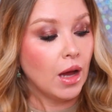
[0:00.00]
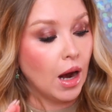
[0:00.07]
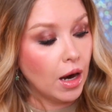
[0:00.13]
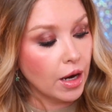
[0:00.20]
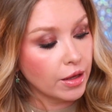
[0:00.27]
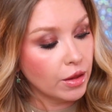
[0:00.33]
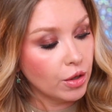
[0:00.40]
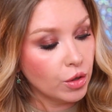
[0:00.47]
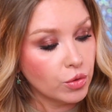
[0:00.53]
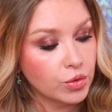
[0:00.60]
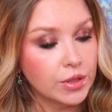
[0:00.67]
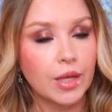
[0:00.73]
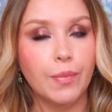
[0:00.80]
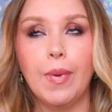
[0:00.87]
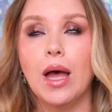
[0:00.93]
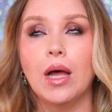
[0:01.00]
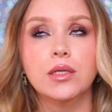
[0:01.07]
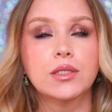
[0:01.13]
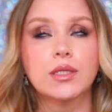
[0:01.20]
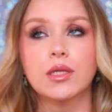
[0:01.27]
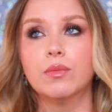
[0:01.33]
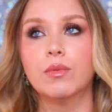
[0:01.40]
Are those the
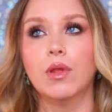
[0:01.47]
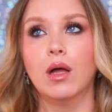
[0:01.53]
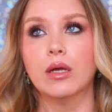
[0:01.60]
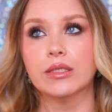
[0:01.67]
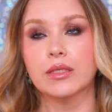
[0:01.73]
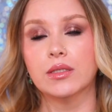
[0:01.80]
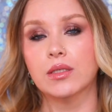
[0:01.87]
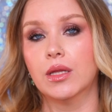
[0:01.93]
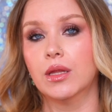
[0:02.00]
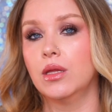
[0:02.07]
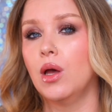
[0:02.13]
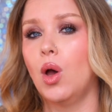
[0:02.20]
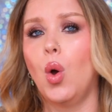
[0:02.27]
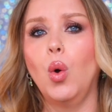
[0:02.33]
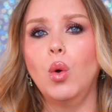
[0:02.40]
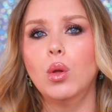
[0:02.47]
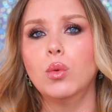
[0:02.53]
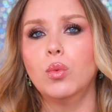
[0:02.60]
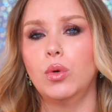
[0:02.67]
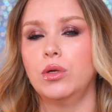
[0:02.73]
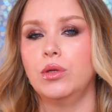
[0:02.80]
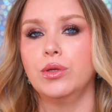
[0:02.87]
best lip glosses in the whole
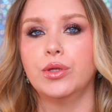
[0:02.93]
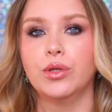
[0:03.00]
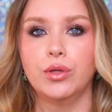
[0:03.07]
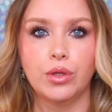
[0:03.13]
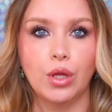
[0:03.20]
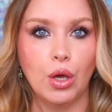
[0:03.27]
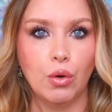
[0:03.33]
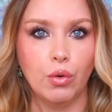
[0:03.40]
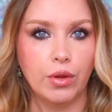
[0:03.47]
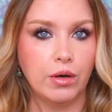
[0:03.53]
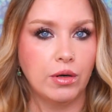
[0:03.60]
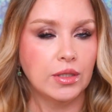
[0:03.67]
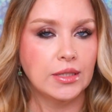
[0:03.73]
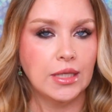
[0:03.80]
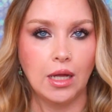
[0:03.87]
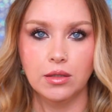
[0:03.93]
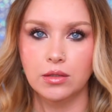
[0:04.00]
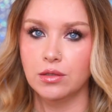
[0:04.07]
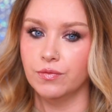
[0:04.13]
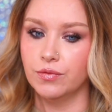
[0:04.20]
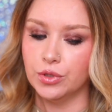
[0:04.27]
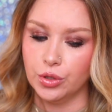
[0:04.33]
world? No, there are
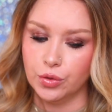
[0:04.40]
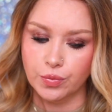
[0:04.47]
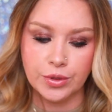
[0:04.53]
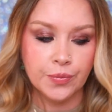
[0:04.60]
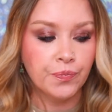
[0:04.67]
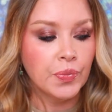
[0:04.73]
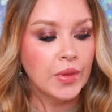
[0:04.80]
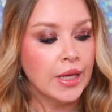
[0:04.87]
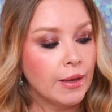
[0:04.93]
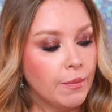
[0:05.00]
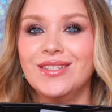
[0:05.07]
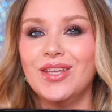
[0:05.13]
tons of dupes.